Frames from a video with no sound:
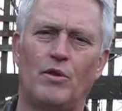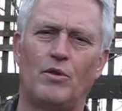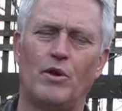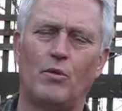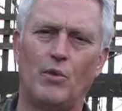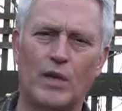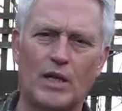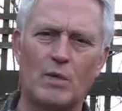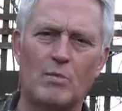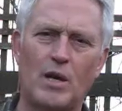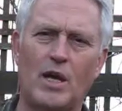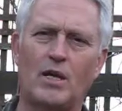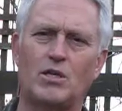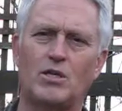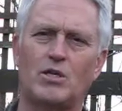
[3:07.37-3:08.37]
wiki
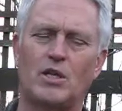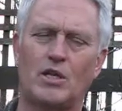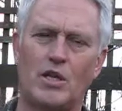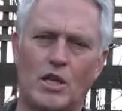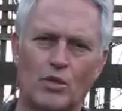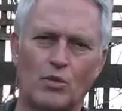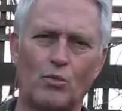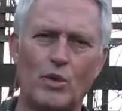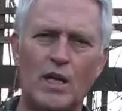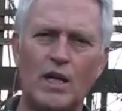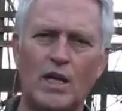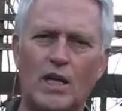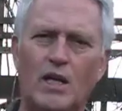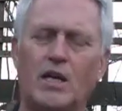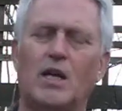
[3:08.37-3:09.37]
pages and the other
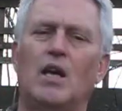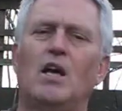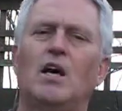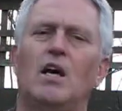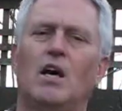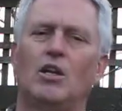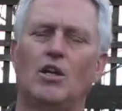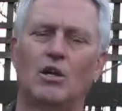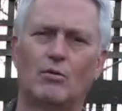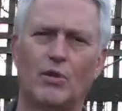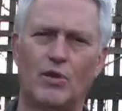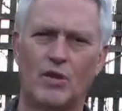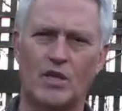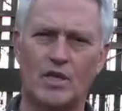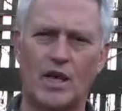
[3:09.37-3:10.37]
reading, along
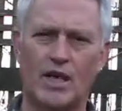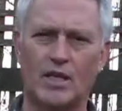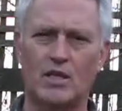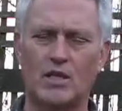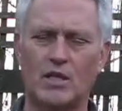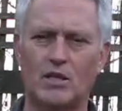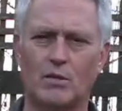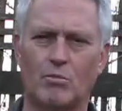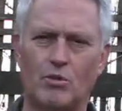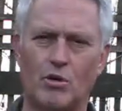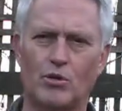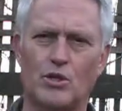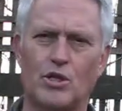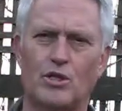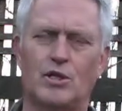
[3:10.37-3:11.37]
with the text, these
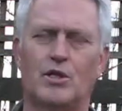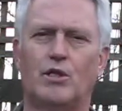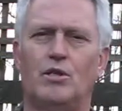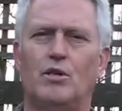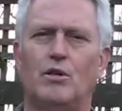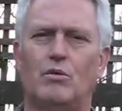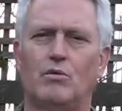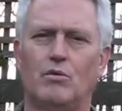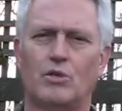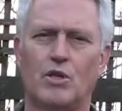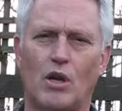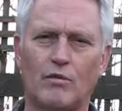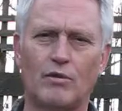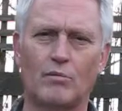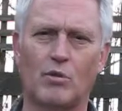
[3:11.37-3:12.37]
approaches to
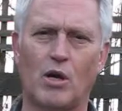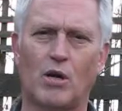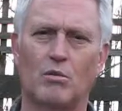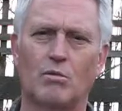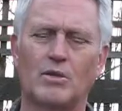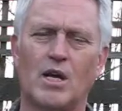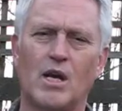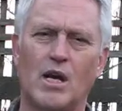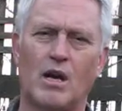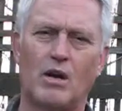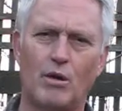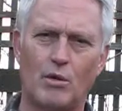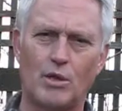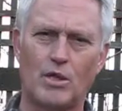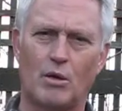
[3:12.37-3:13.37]
solving problems, how
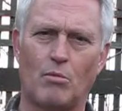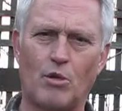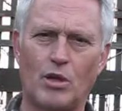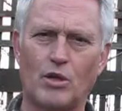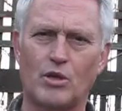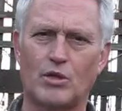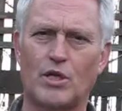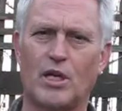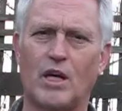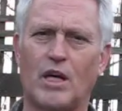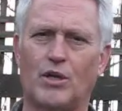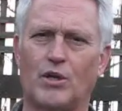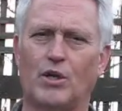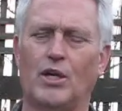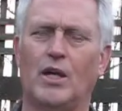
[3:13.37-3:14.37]
I want you to bring those
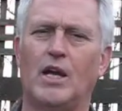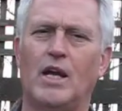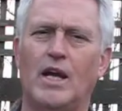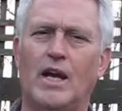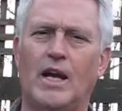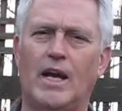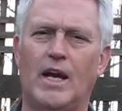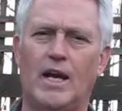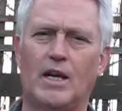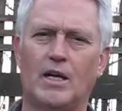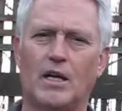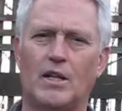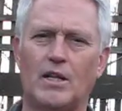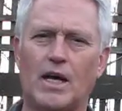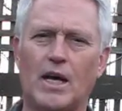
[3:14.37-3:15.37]
together. And
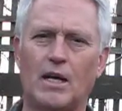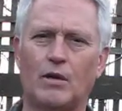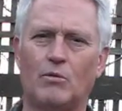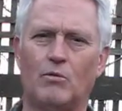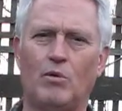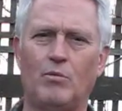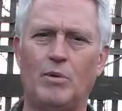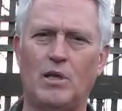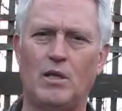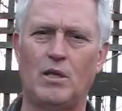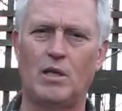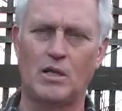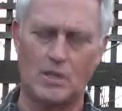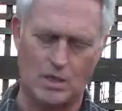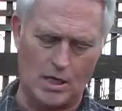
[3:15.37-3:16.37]
that will be
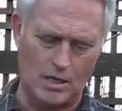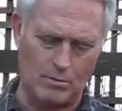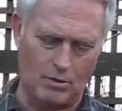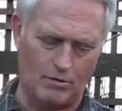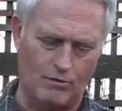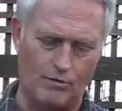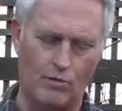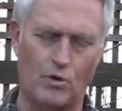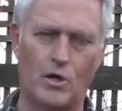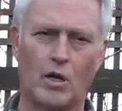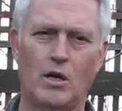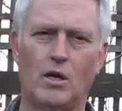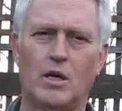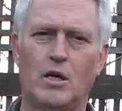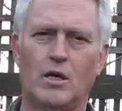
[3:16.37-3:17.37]
the assignment
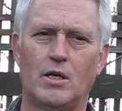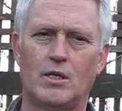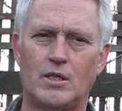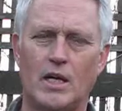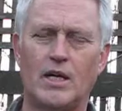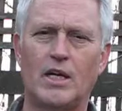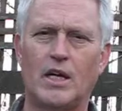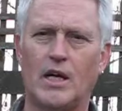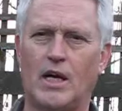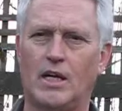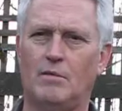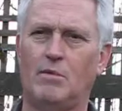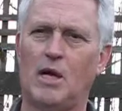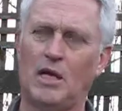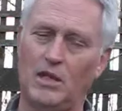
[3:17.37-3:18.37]
for Sunday
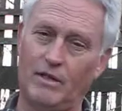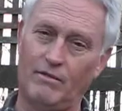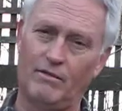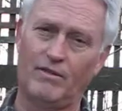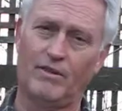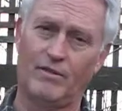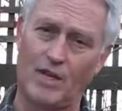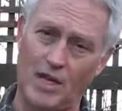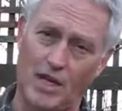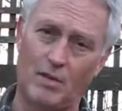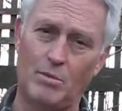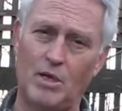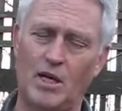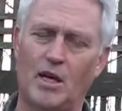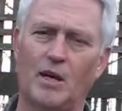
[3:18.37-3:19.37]
night by
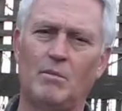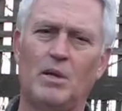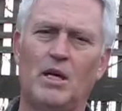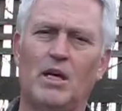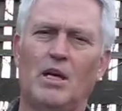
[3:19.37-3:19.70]
11:59 p.m.